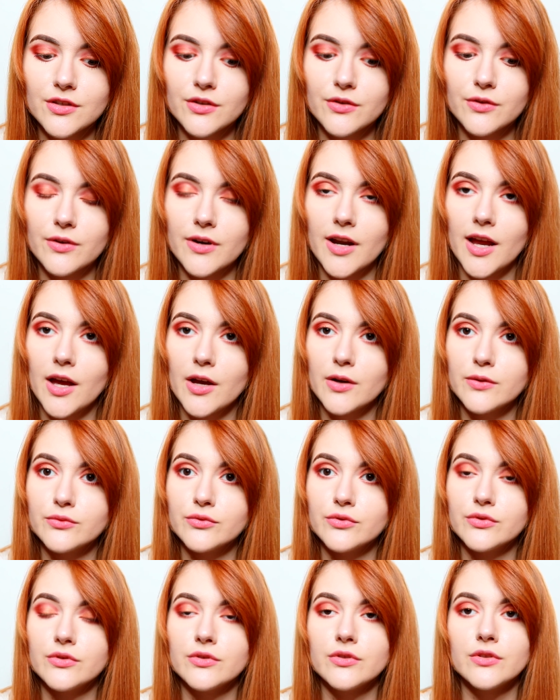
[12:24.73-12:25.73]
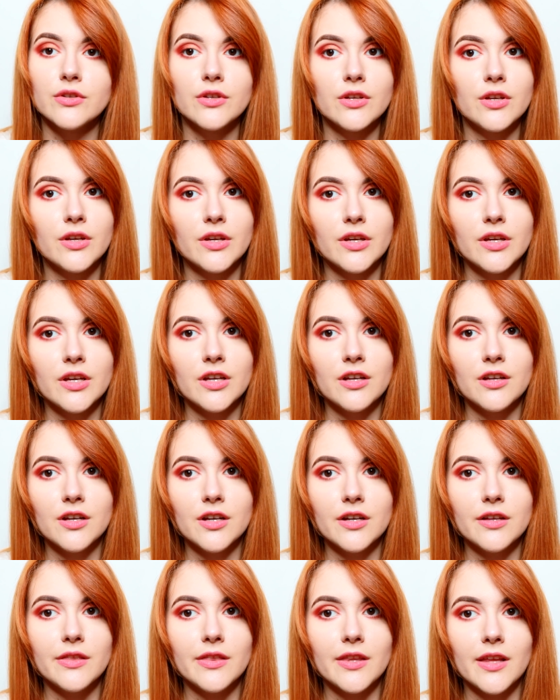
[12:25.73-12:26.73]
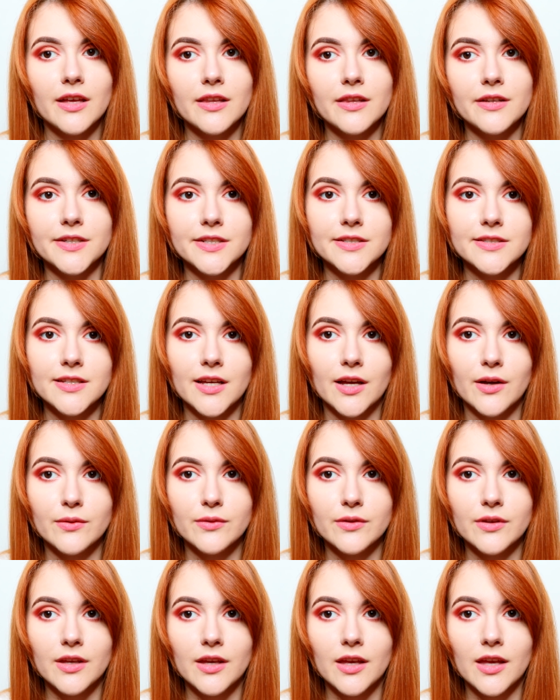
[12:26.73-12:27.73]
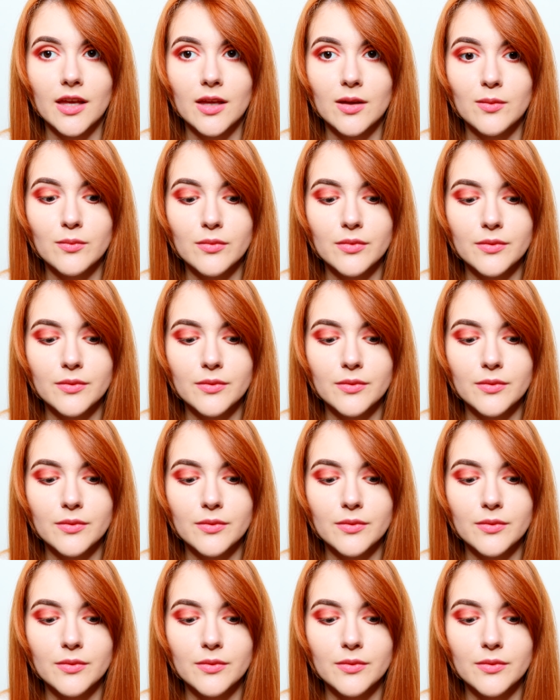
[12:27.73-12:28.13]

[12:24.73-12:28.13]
ground, another sound came.